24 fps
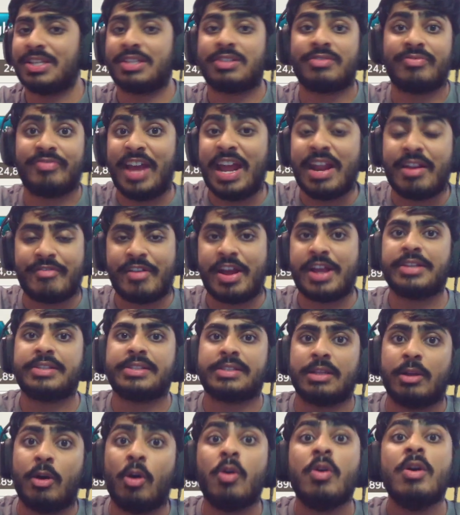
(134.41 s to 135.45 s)
It's very, very
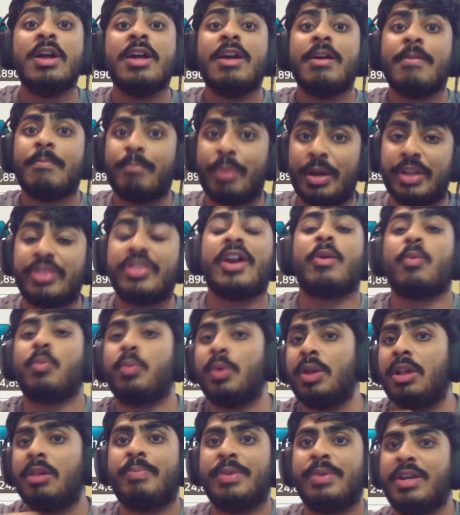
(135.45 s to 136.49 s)
slow, but there
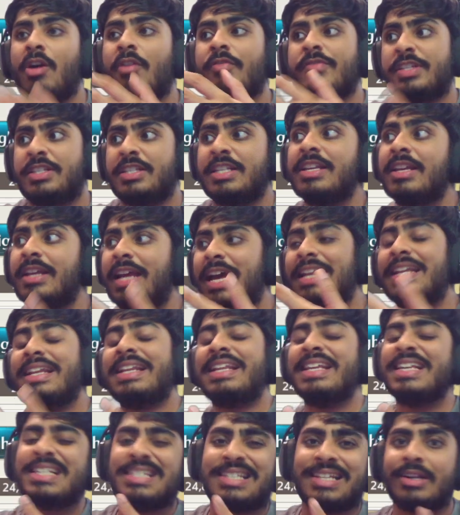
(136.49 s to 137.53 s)
will be obviously at
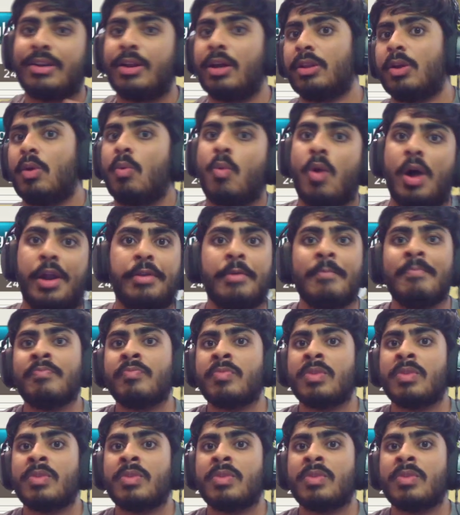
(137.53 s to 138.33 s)
least another what